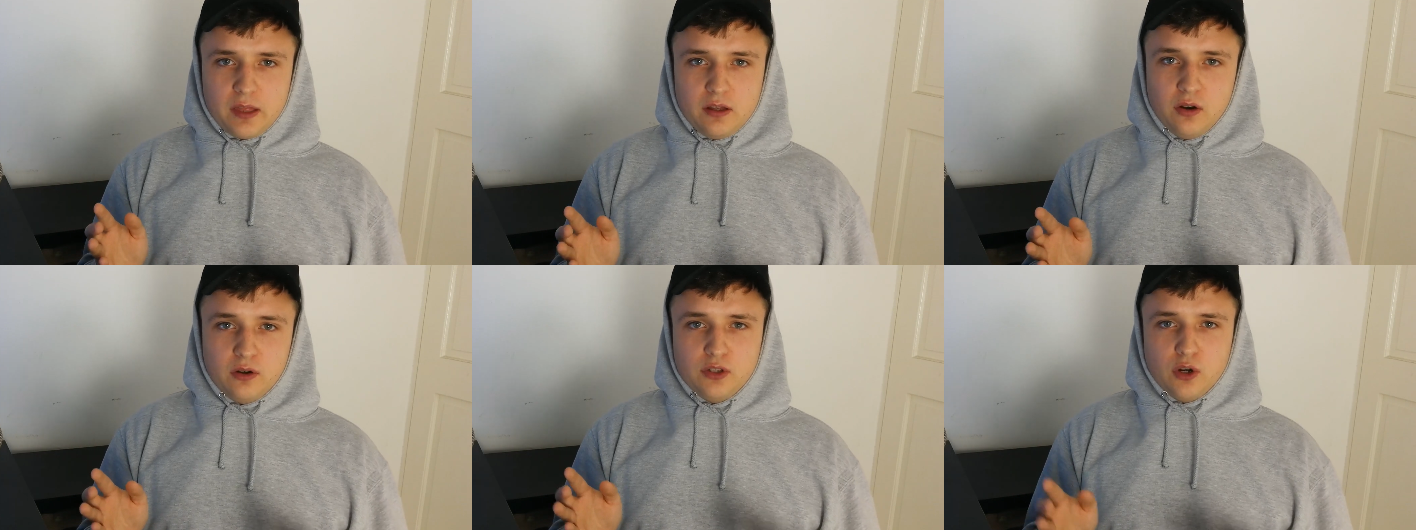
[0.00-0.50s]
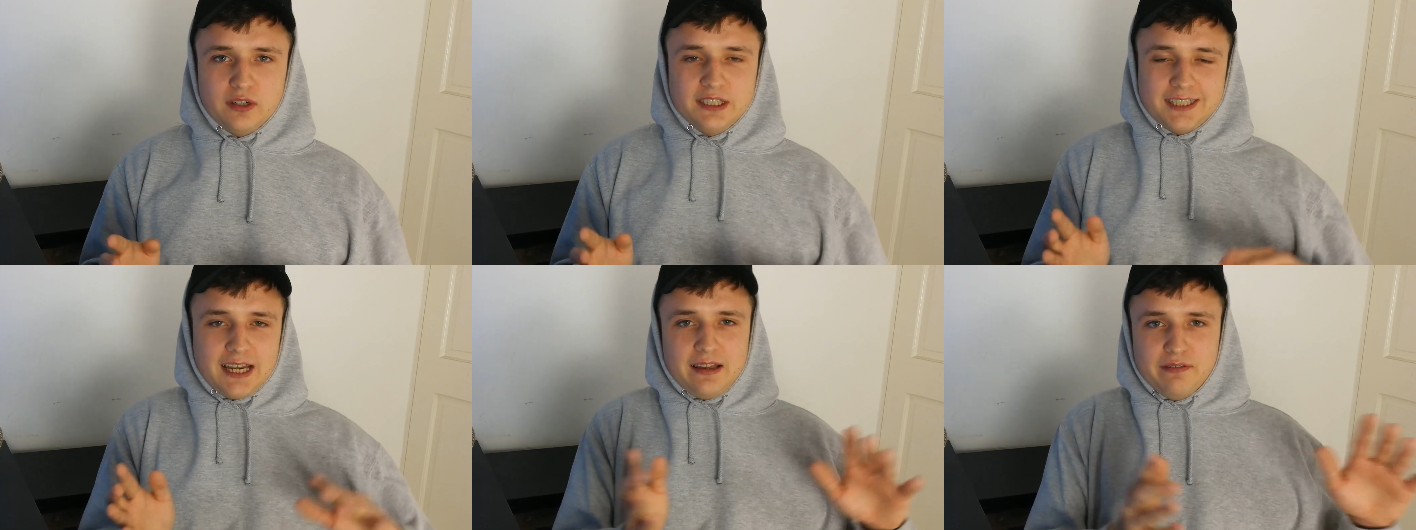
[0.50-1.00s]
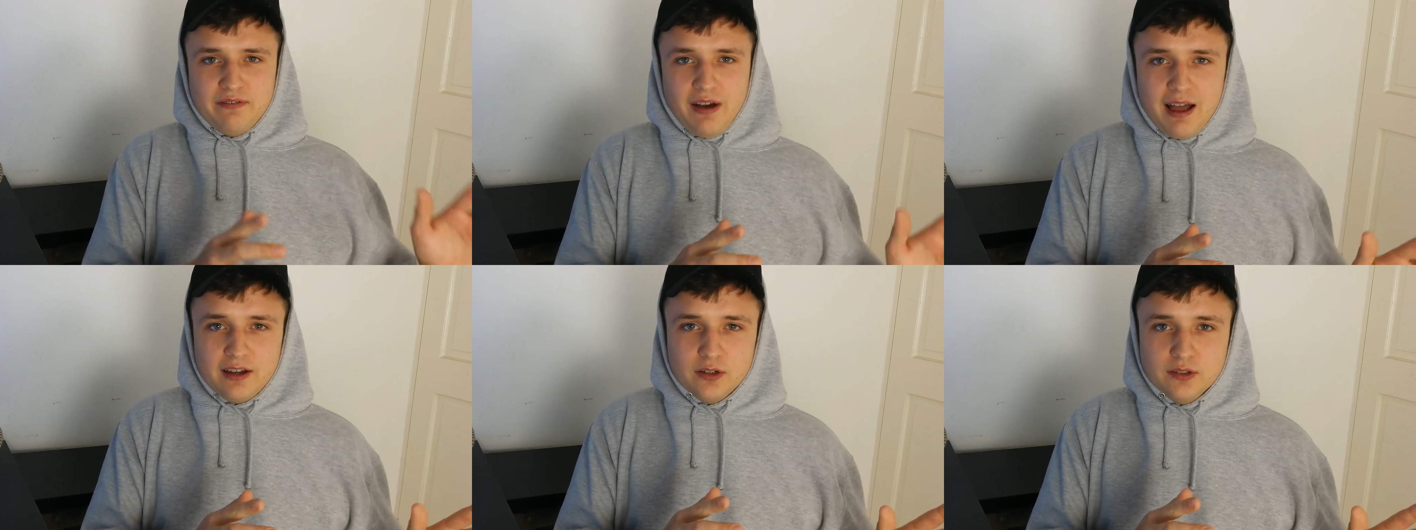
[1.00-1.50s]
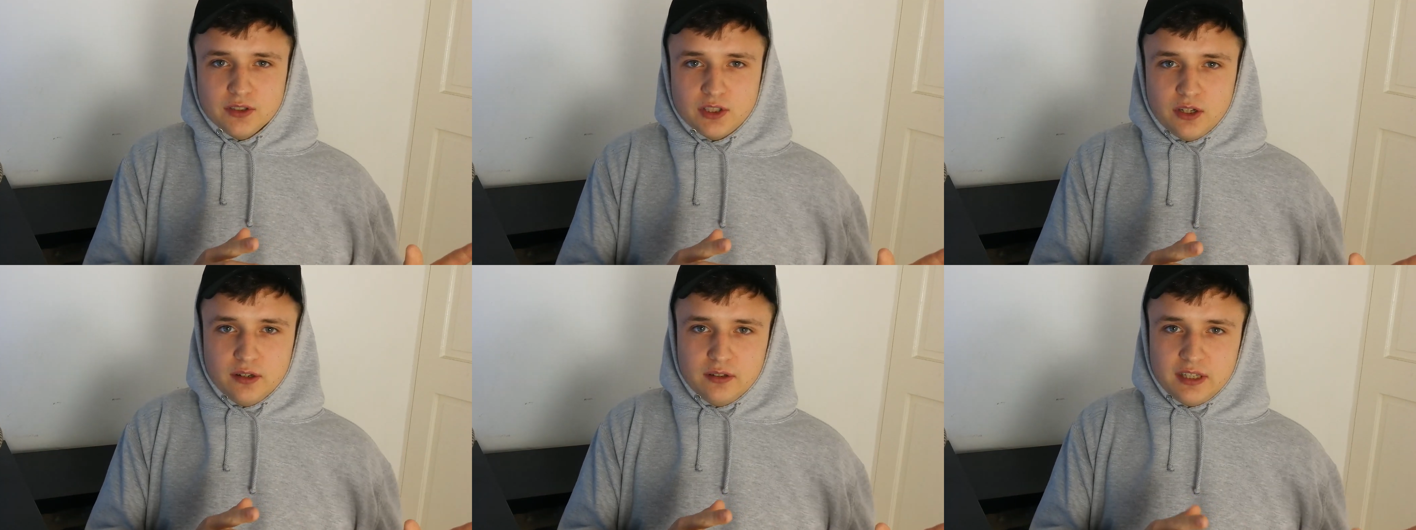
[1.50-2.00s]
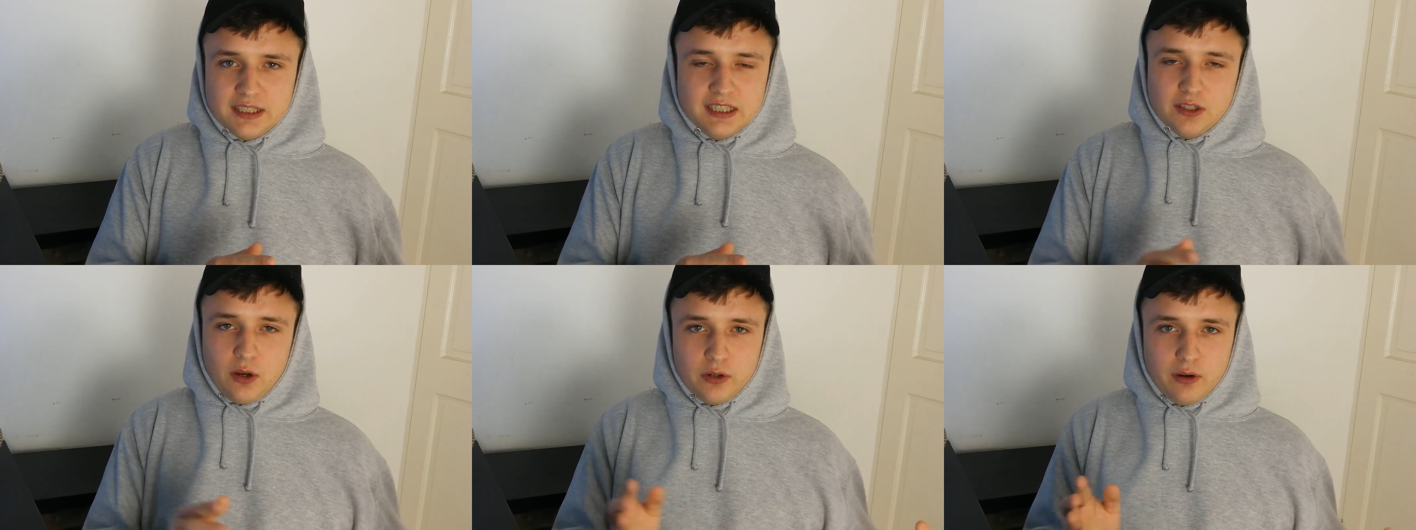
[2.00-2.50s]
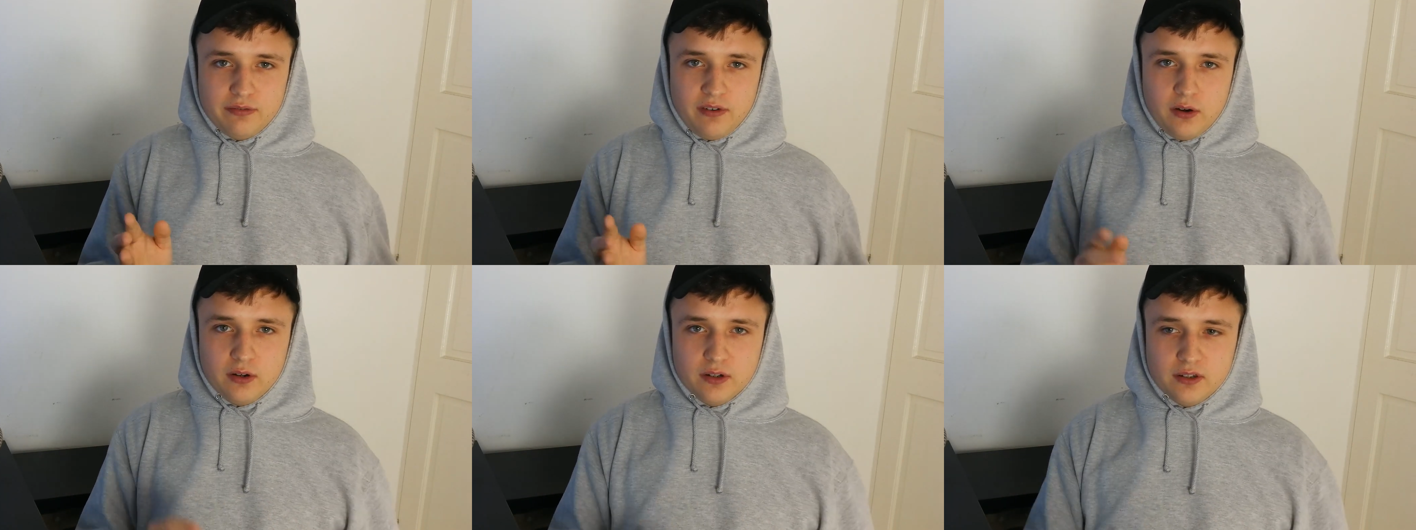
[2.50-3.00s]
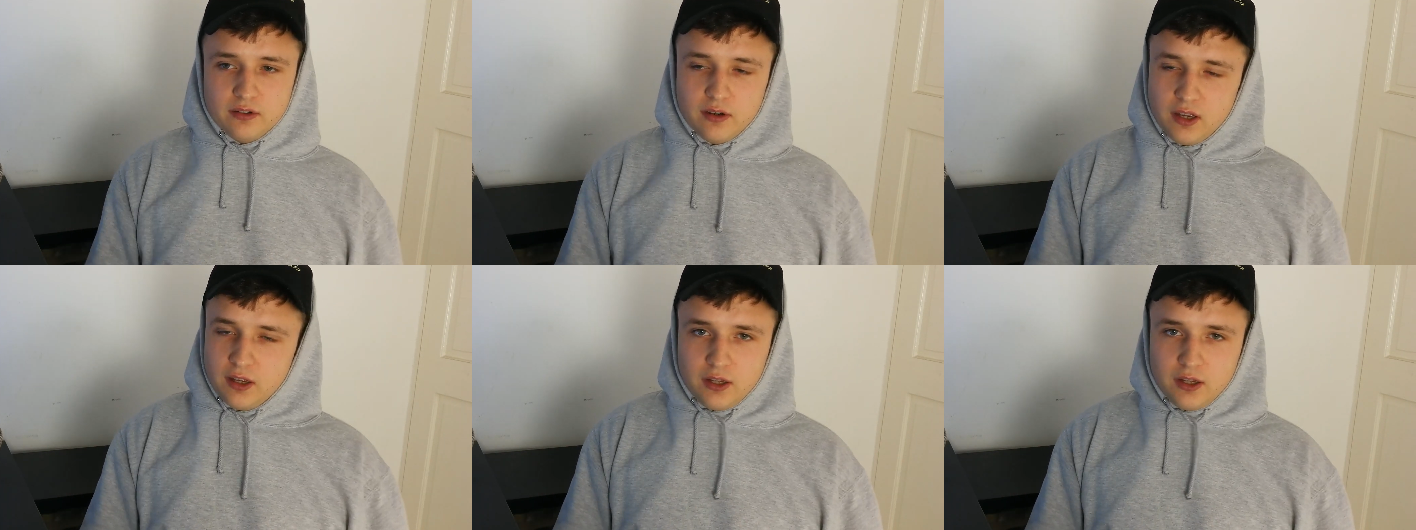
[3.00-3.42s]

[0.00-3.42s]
you're inciting violence and this is all your fault, and